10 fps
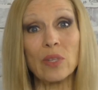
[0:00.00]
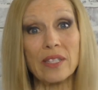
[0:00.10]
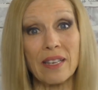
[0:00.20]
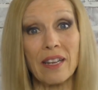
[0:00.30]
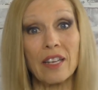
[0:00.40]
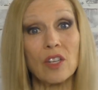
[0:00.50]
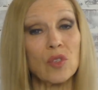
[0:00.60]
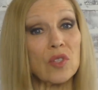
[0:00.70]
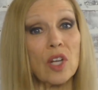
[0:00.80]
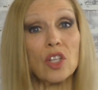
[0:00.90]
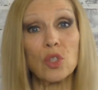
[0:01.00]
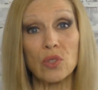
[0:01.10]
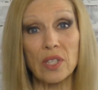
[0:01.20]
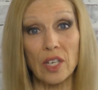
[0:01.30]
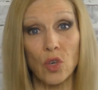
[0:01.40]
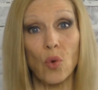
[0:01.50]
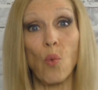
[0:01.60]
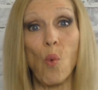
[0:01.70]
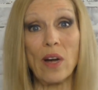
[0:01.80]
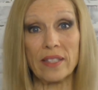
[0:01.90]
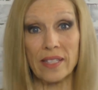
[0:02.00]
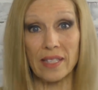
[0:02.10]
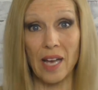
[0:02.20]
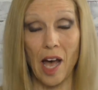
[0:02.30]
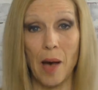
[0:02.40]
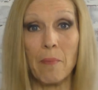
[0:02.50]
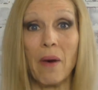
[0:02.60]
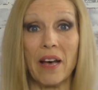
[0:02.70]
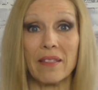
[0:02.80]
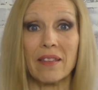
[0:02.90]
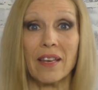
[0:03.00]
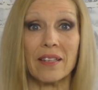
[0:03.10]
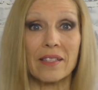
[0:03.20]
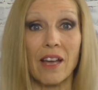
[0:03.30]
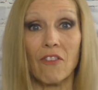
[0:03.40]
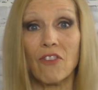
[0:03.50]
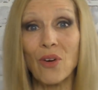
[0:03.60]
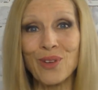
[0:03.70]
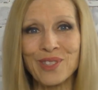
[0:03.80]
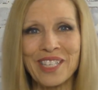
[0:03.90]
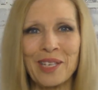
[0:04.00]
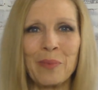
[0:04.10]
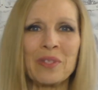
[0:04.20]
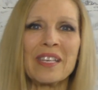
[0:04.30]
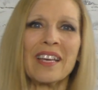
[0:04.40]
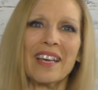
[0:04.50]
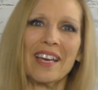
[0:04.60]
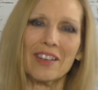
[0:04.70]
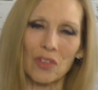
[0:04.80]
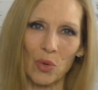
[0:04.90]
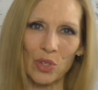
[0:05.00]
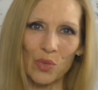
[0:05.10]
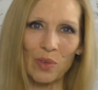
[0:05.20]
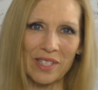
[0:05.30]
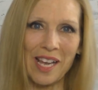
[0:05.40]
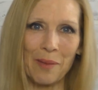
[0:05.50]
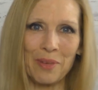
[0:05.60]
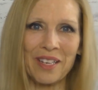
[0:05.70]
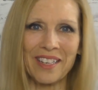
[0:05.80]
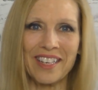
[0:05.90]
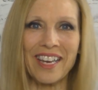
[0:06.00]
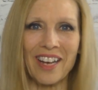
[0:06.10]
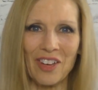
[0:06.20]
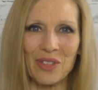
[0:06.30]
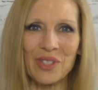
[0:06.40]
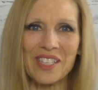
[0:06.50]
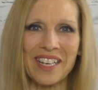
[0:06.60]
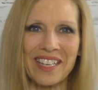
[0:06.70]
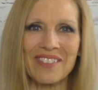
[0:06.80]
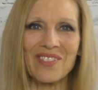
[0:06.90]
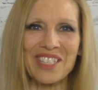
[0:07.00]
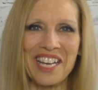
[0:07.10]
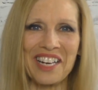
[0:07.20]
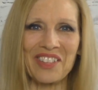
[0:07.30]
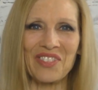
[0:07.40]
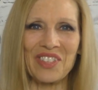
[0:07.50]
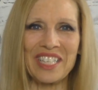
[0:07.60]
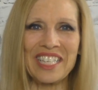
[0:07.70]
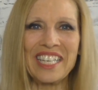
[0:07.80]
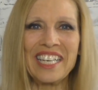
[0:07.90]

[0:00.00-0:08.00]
We send out a newsletter once a month, and it's got photo tips and, of course, what's happening at Understand Photography.